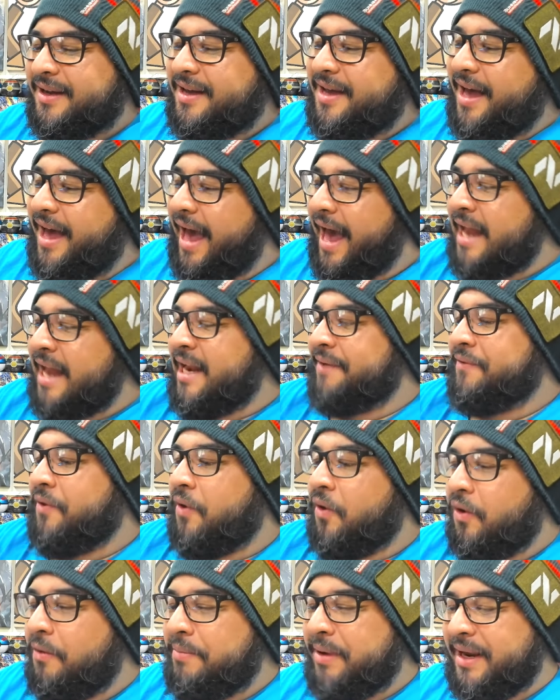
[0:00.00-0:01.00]
and they've
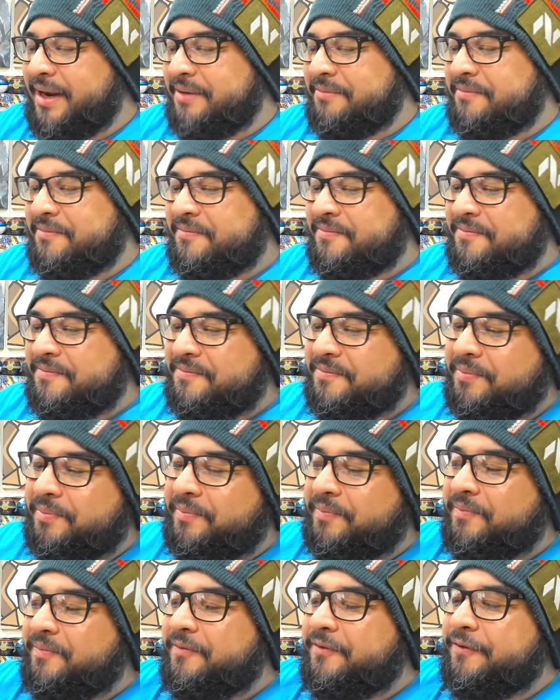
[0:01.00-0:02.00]
all been
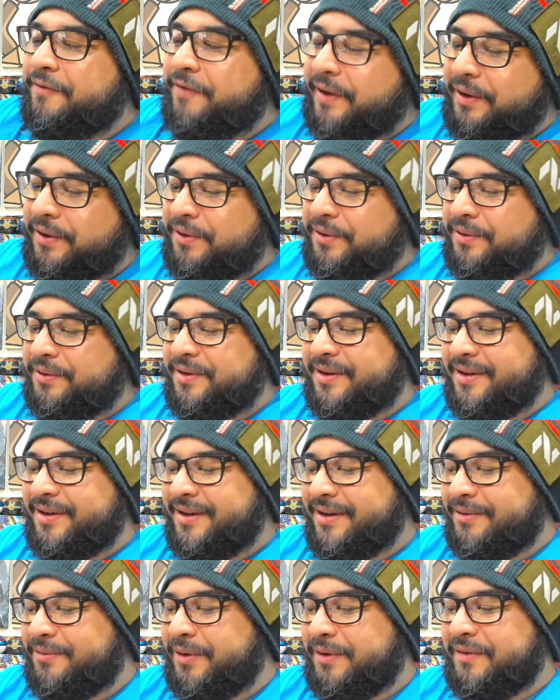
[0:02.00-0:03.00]
filled
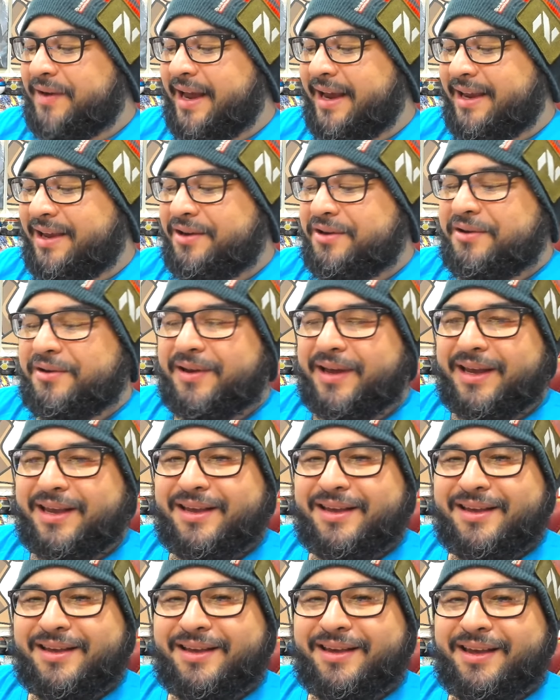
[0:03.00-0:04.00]
with, like, you know, like,
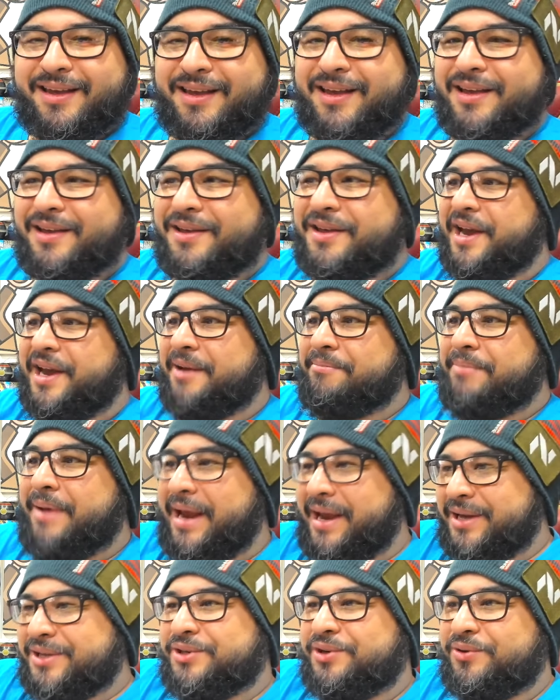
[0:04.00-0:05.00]
you
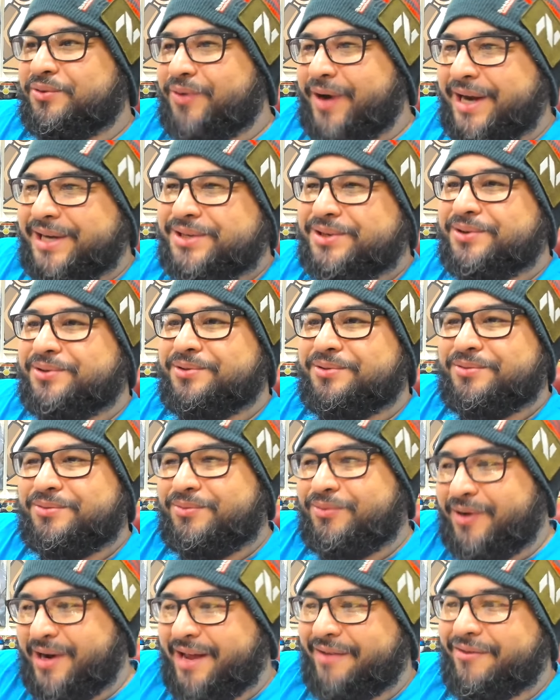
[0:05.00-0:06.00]
Pikachu, Raichu,
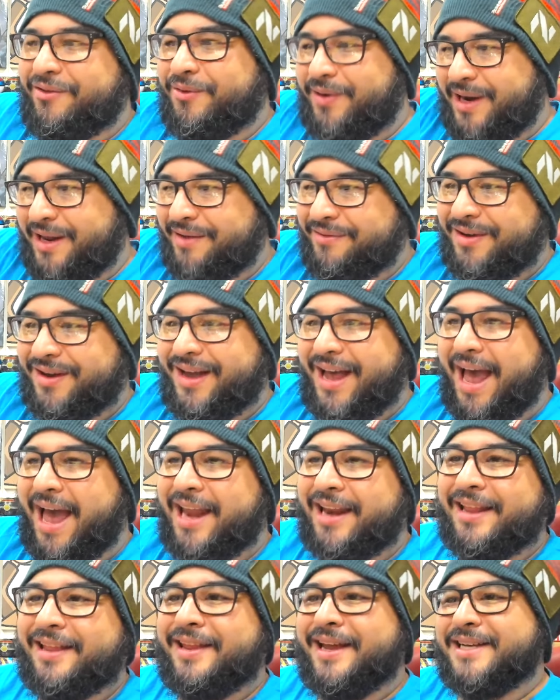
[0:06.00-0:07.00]
whatever, whatever,
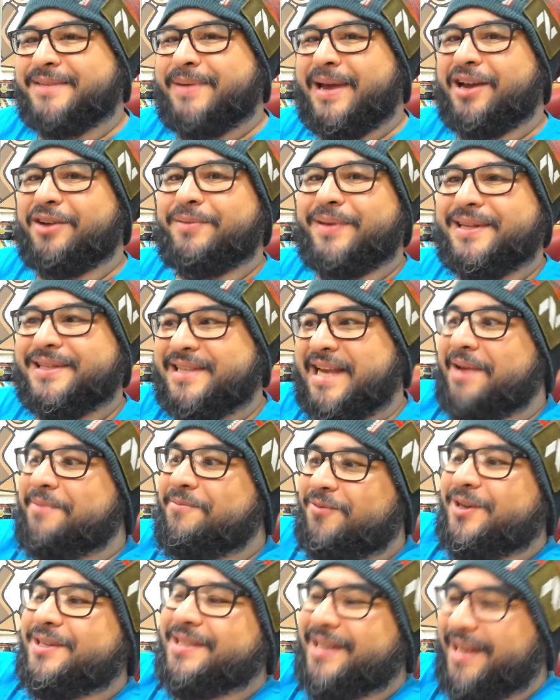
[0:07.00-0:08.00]
and the next pack will be the same
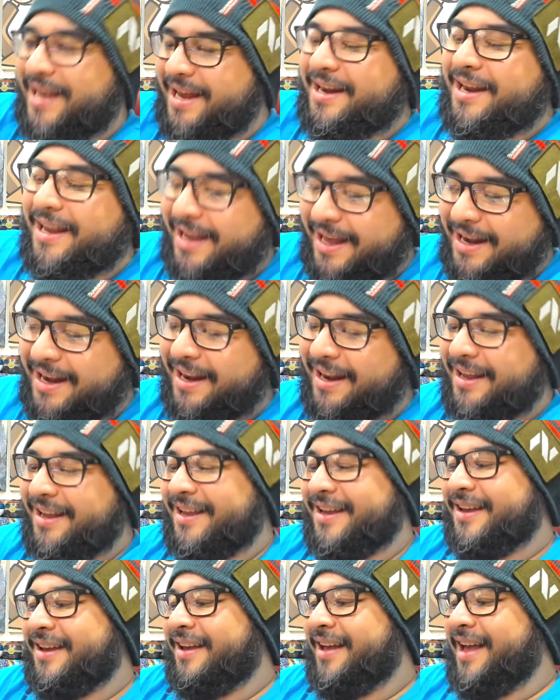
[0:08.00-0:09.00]
one again and again.
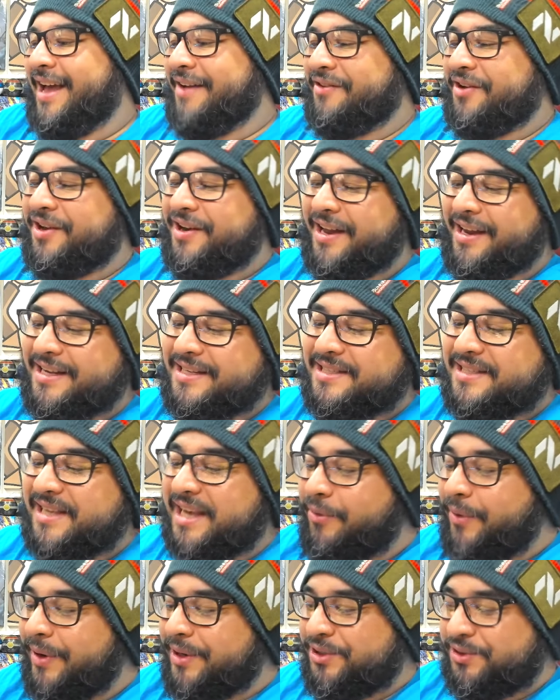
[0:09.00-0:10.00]
I've gotten, like, a
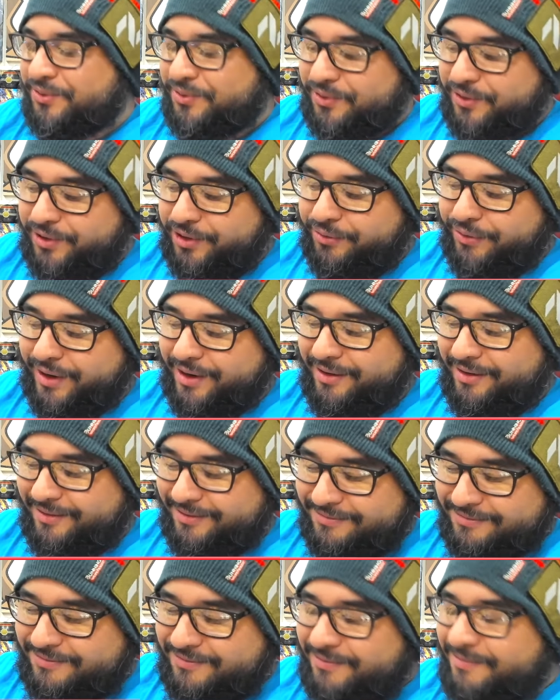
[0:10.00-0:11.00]
sequential ordering
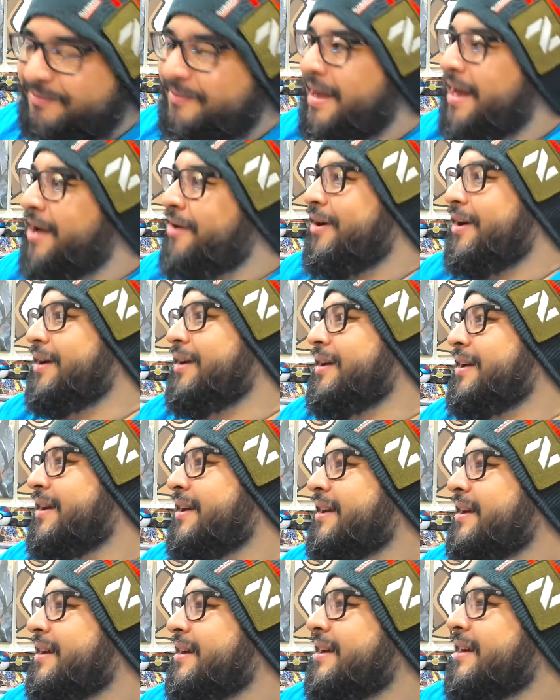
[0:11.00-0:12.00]
error.
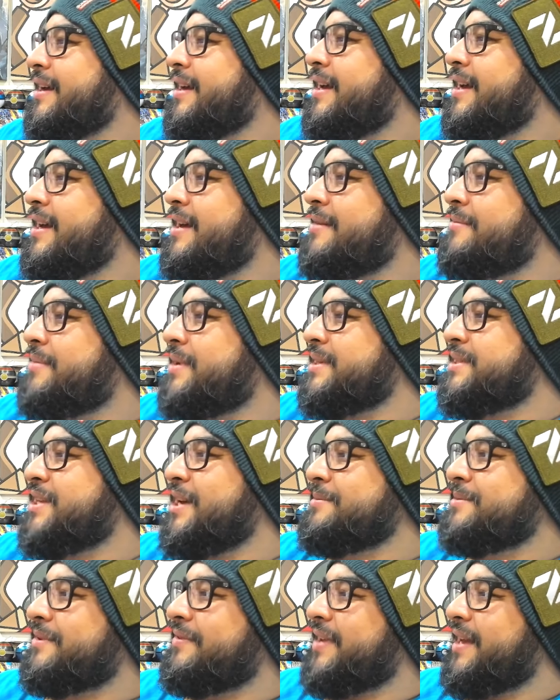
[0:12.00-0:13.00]
But in
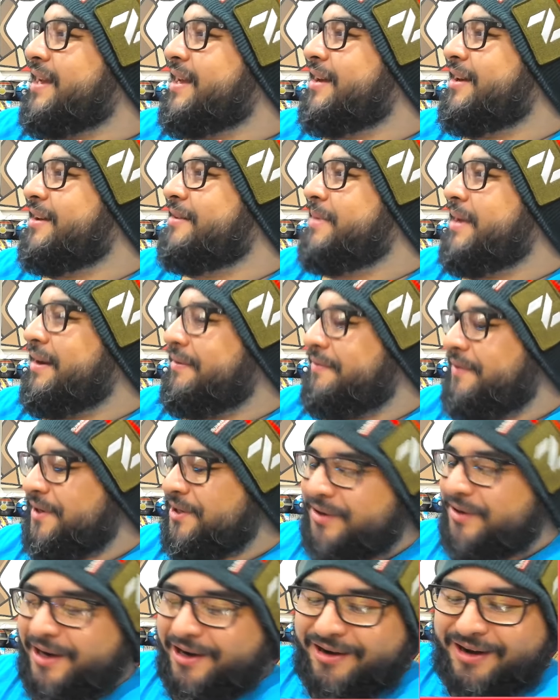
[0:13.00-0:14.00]
terms of, like, a beneficial
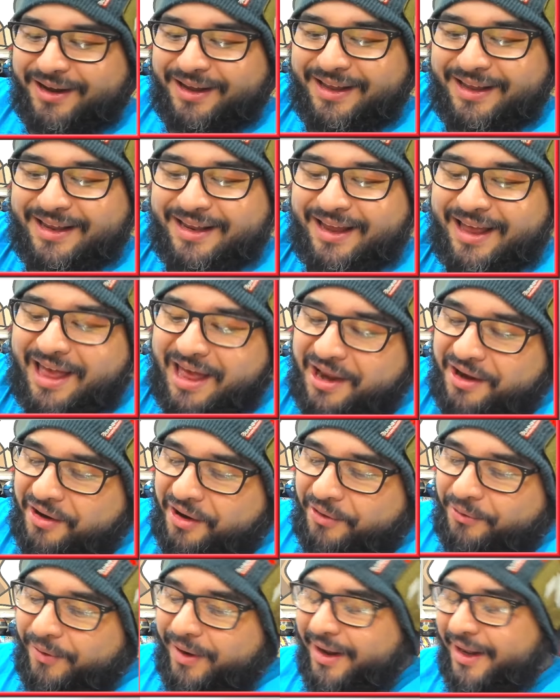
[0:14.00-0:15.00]
error, not
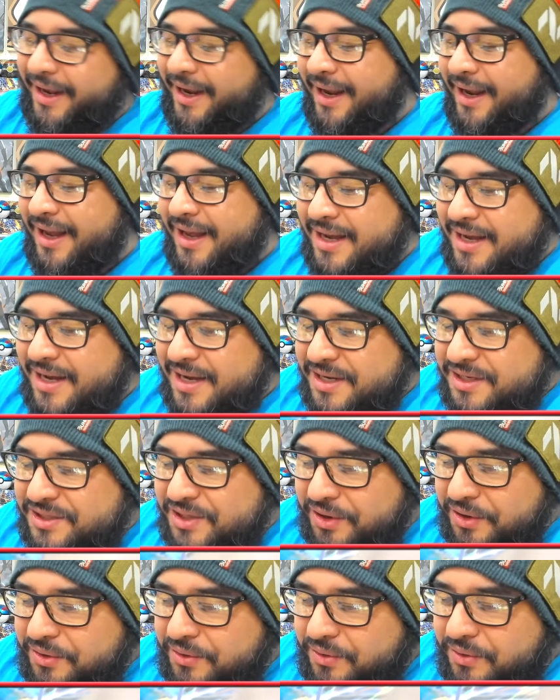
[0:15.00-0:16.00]
really.
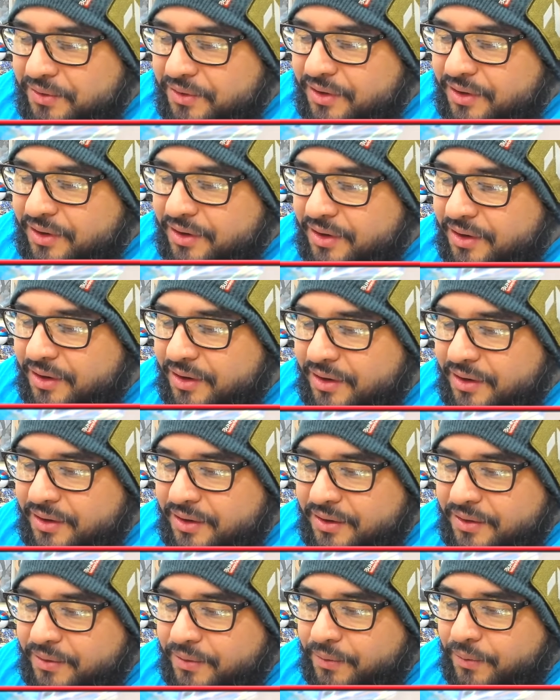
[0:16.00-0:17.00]
So,
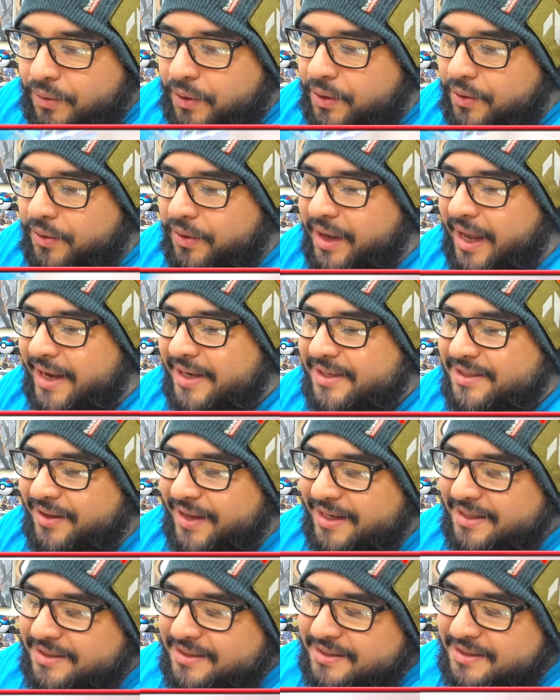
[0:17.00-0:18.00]
whoa, okay, so
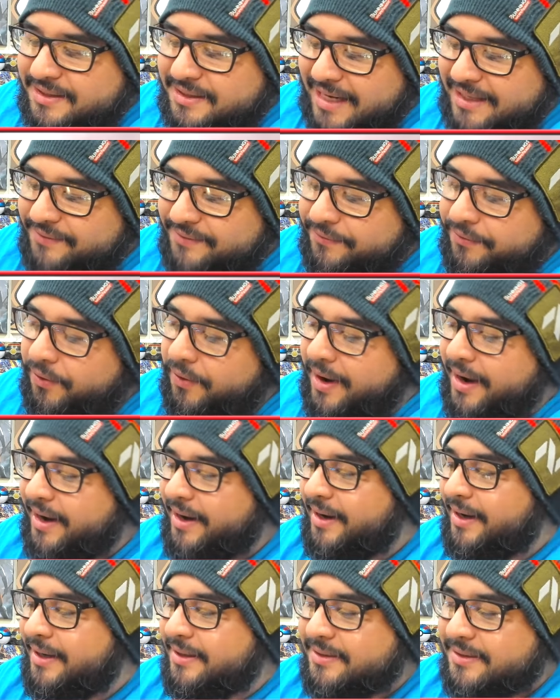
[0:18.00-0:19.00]
that's that's four
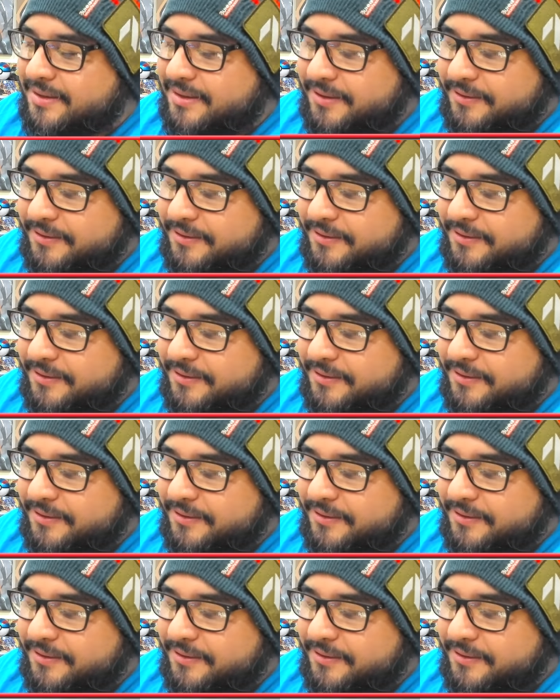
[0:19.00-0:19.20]
I Rs.